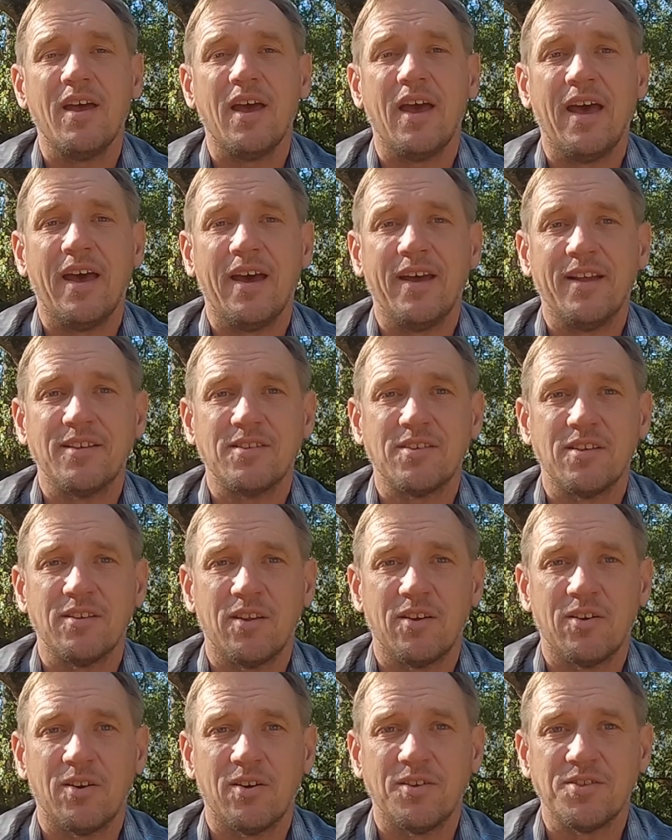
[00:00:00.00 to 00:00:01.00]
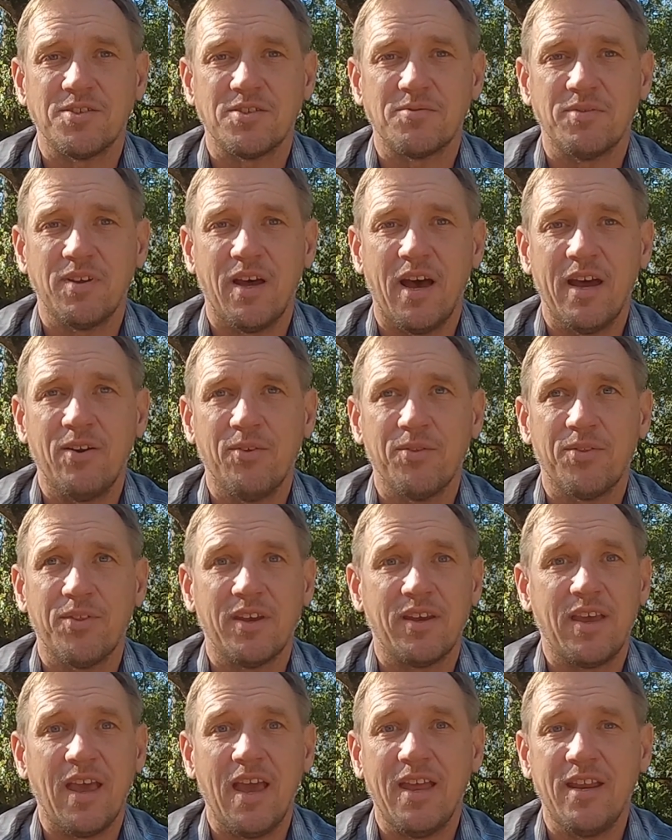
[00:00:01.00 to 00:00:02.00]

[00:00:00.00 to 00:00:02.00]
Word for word: And there's, I don't think,